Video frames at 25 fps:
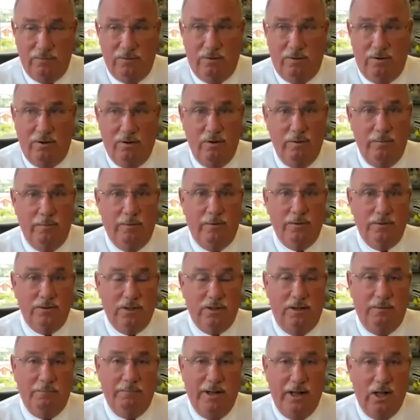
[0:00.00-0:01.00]
Uber, it's
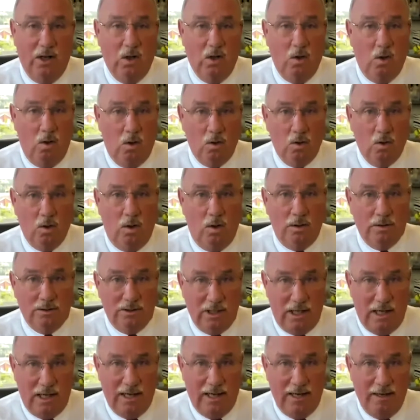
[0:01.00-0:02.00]
going to be a long, long
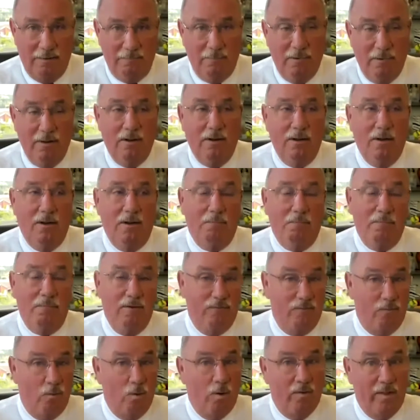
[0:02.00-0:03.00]
time
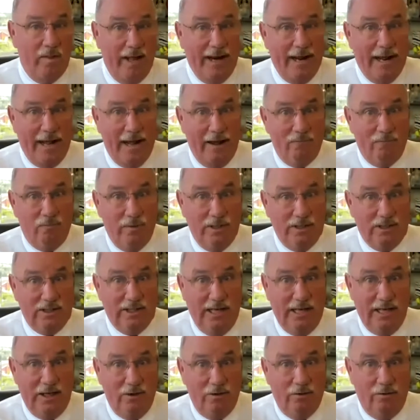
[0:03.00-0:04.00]
before they have
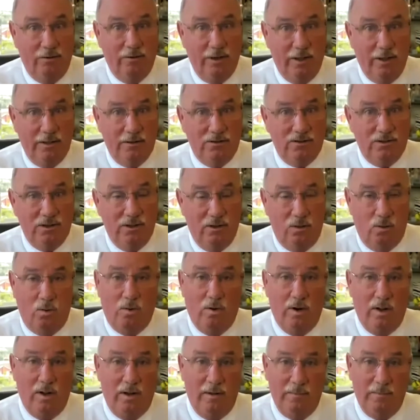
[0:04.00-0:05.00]
retained earnings in
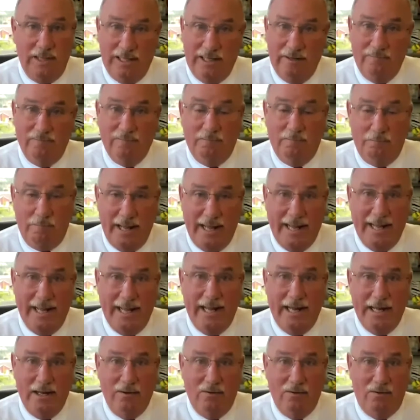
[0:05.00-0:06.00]
order to even
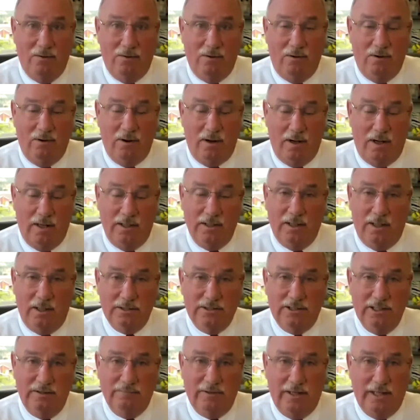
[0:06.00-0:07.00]
pay or a
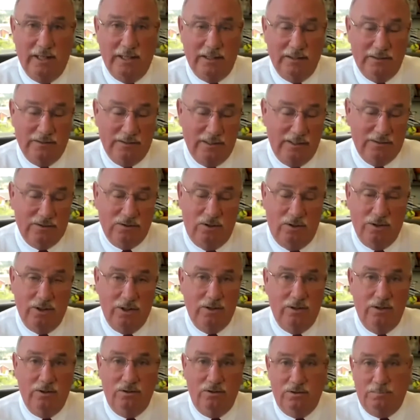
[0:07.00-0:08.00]
dividend, because that's all you can
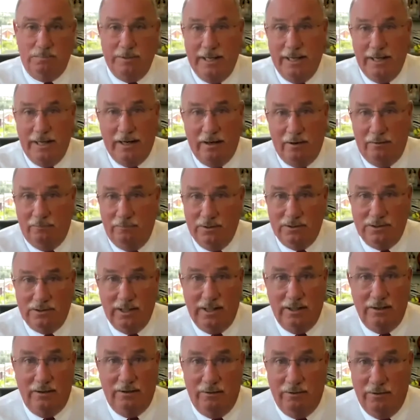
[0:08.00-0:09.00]
do is pay it out of
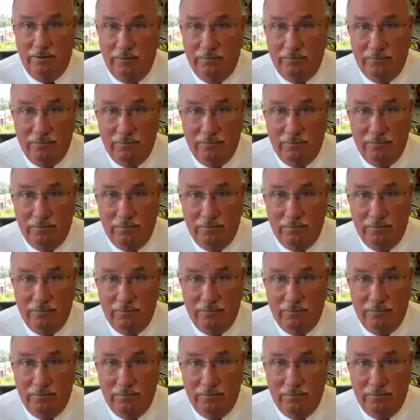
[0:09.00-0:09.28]
retained earnings.